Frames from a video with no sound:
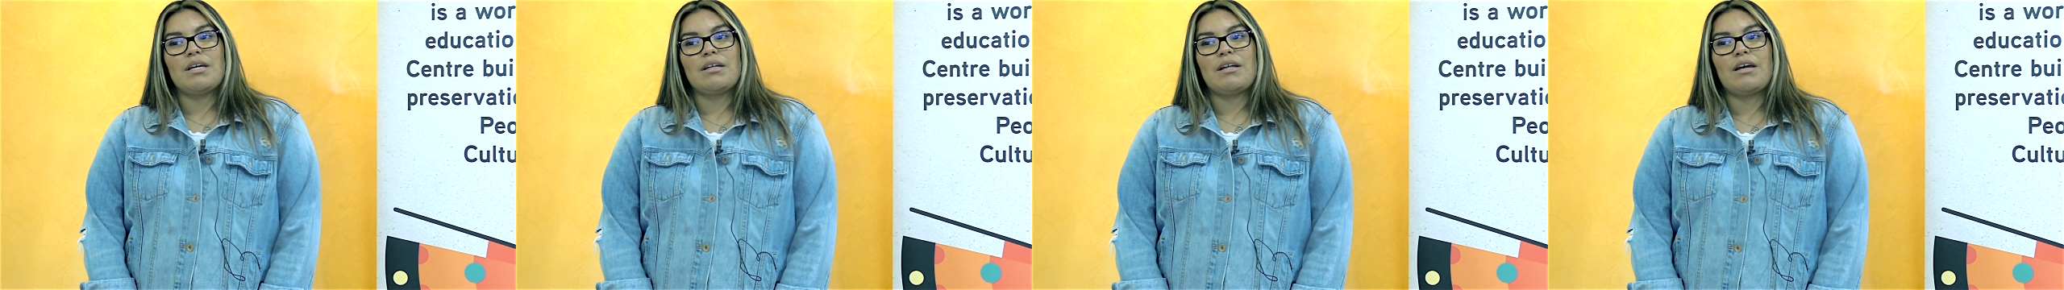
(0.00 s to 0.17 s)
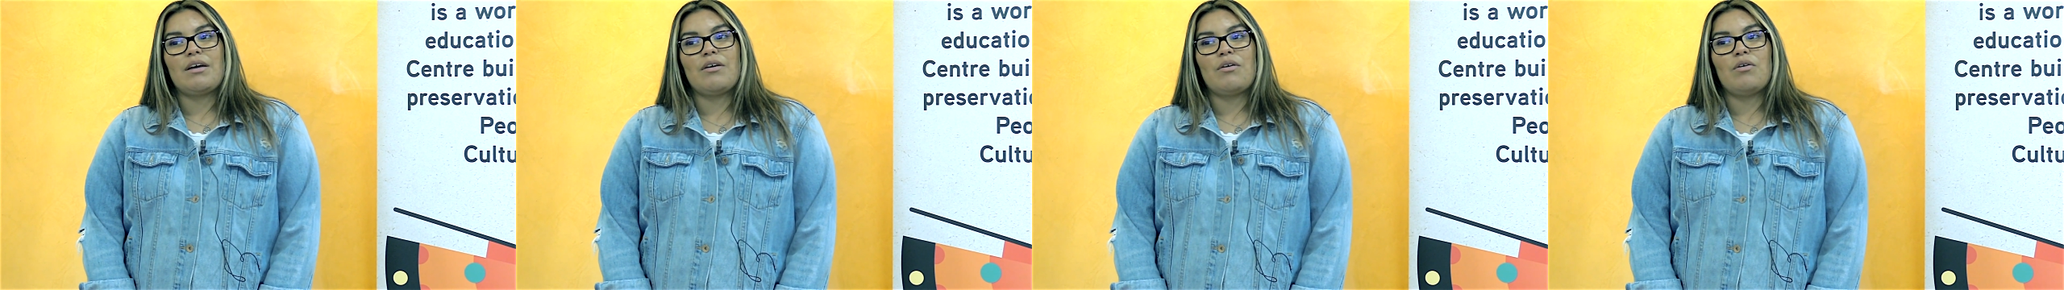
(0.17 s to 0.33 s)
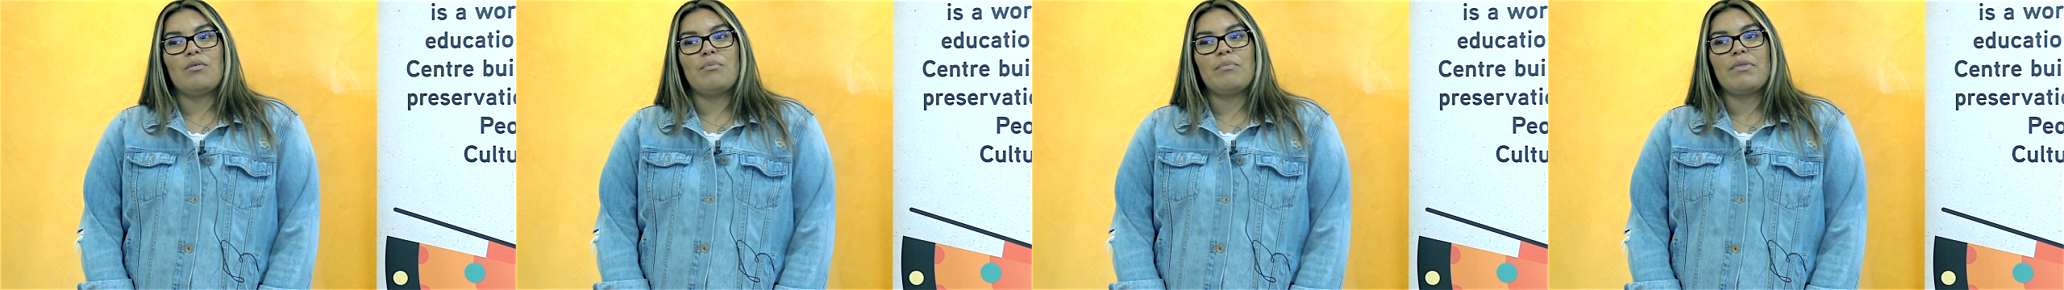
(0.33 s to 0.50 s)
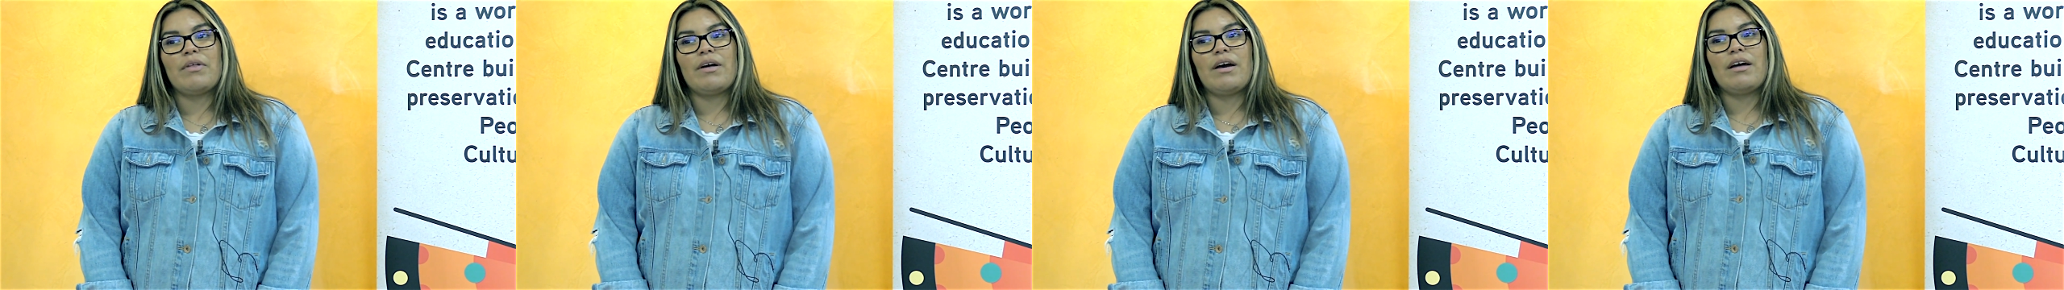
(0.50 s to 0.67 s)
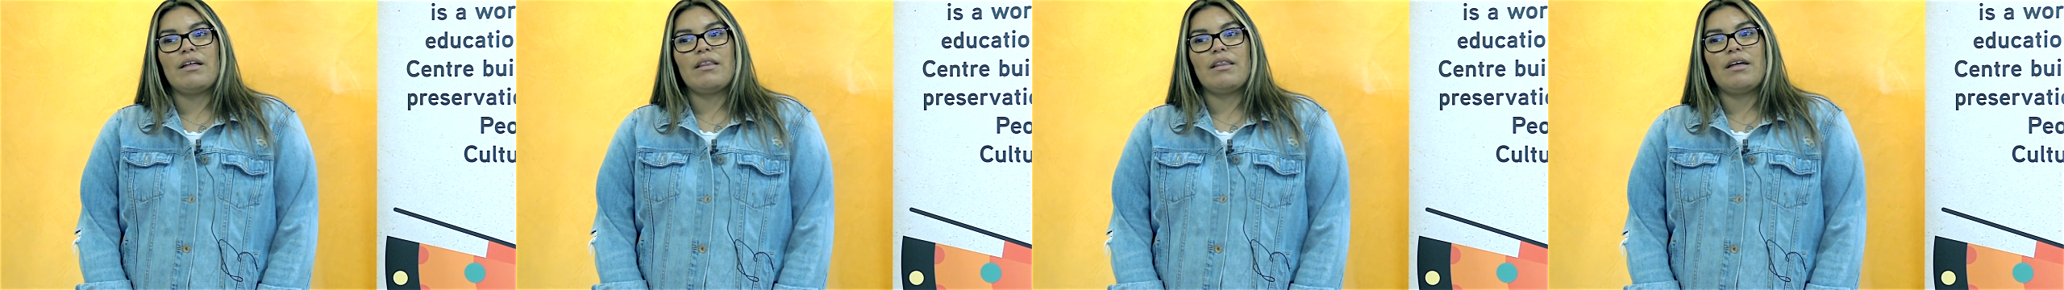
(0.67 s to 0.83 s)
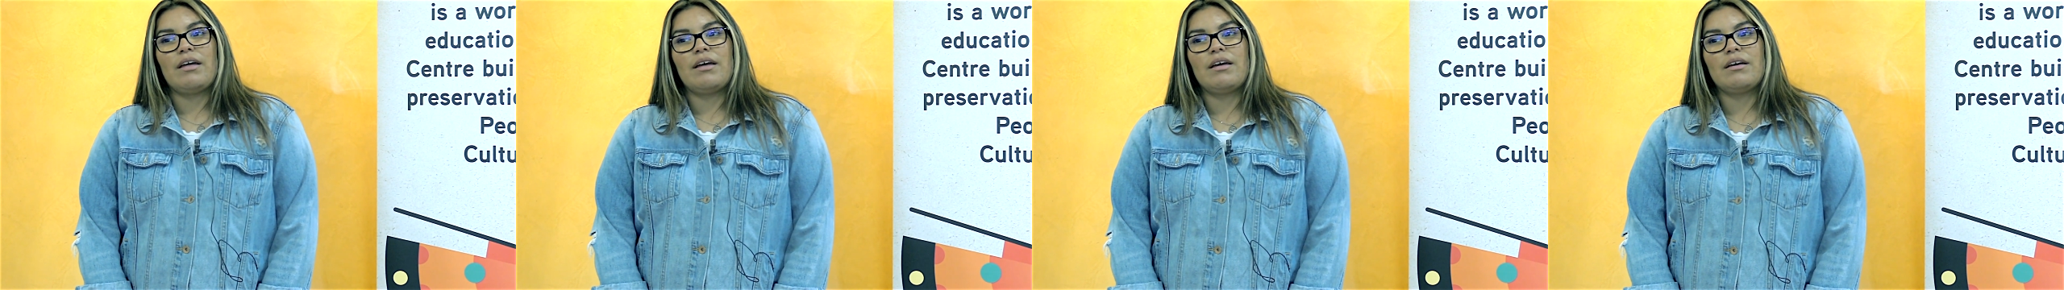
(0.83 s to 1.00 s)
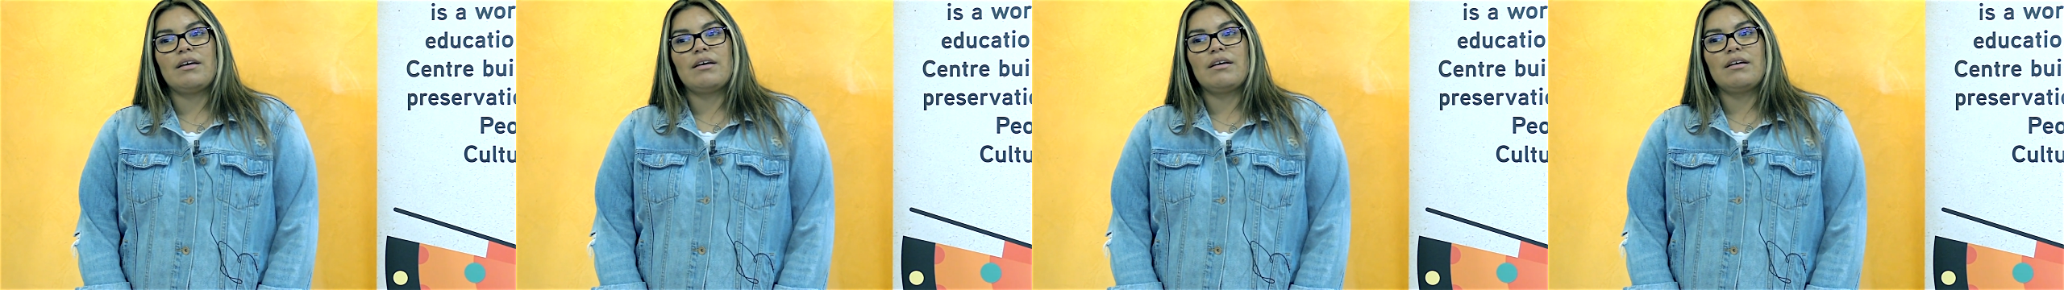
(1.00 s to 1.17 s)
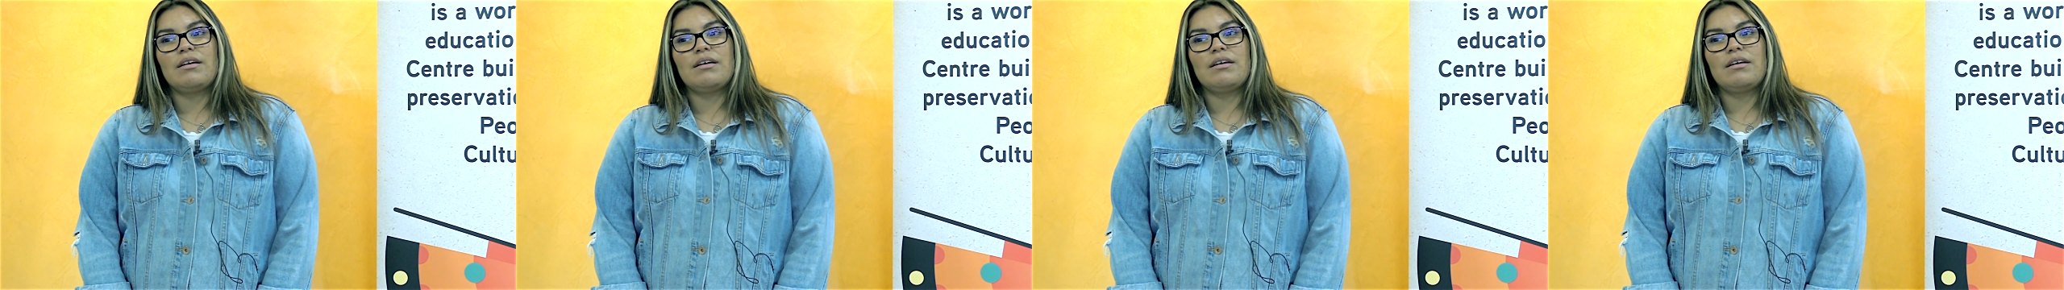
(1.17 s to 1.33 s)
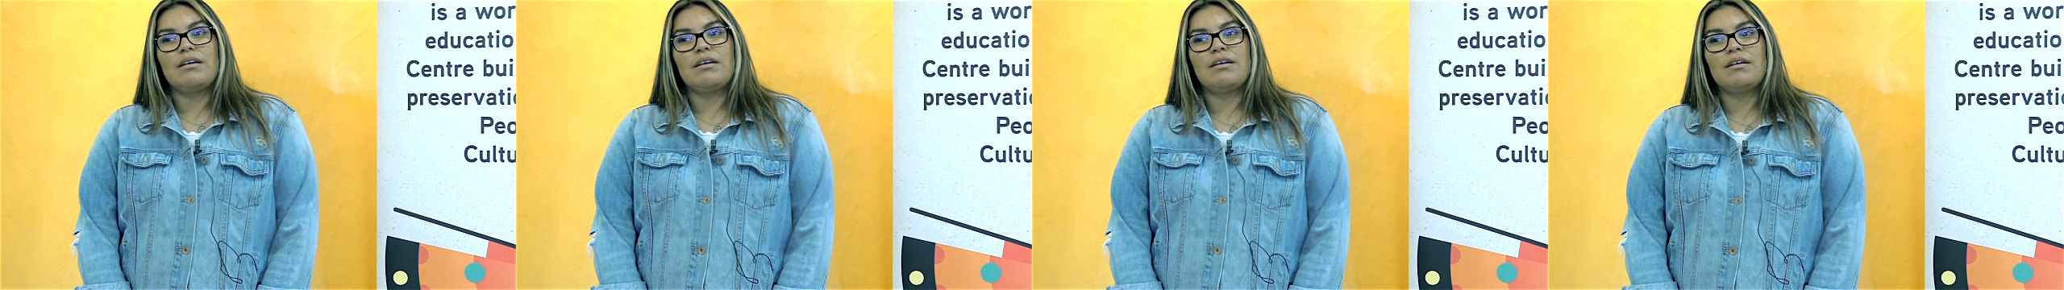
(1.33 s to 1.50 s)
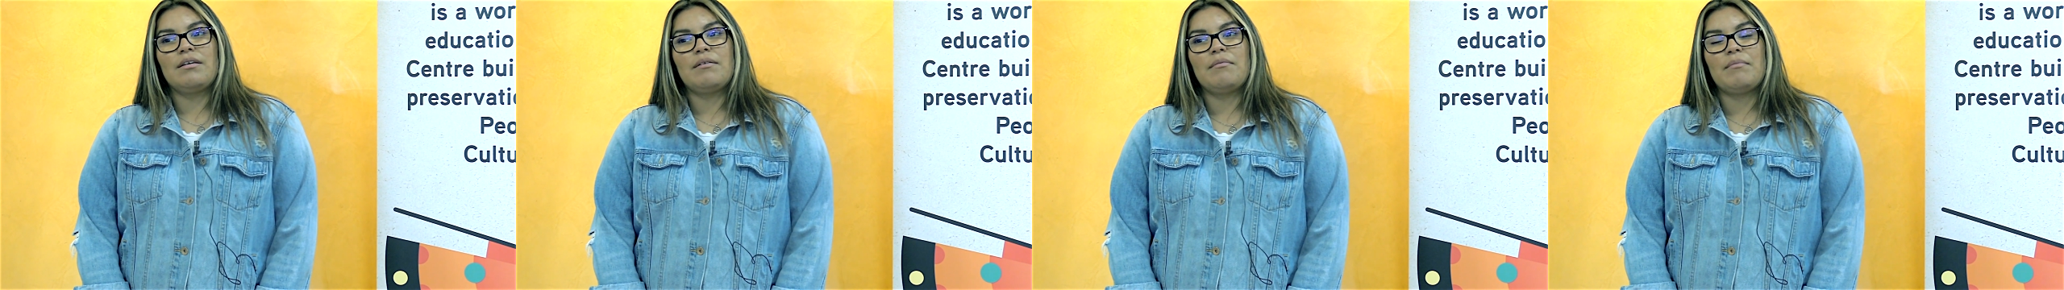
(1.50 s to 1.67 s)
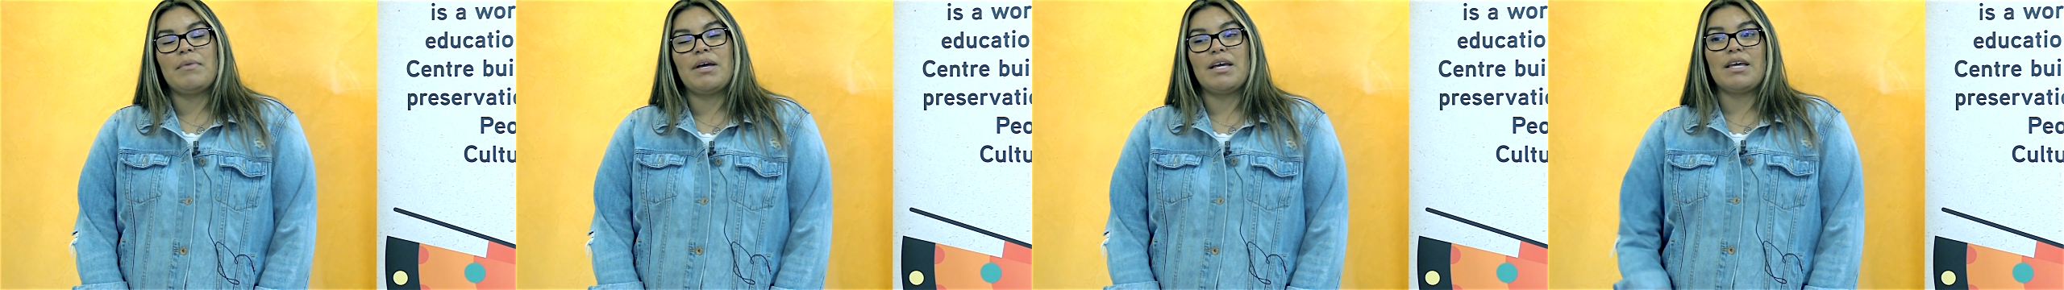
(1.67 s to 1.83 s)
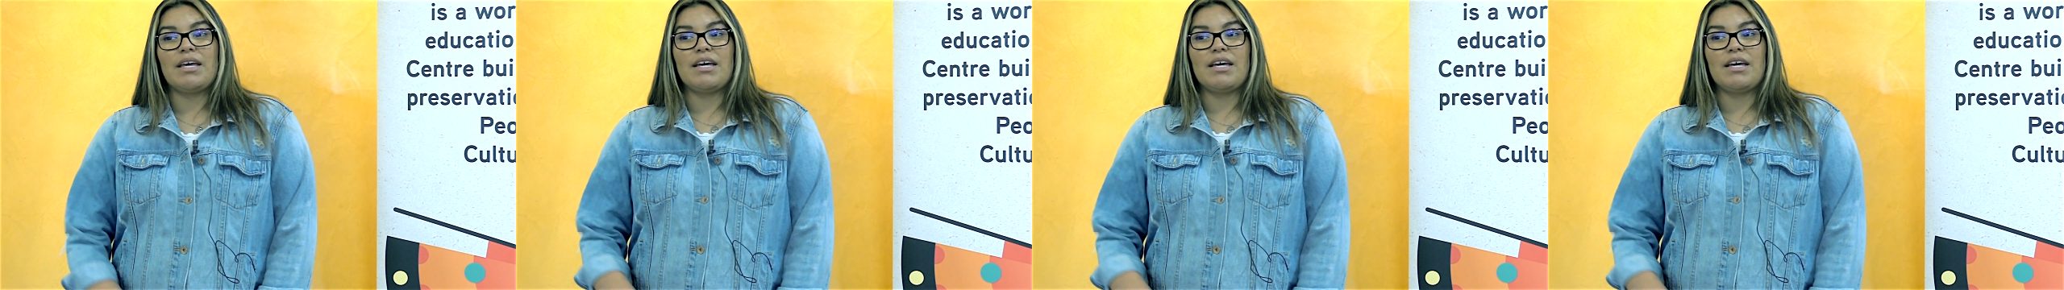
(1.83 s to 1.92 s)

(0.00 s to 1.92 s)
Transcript: And I hope that my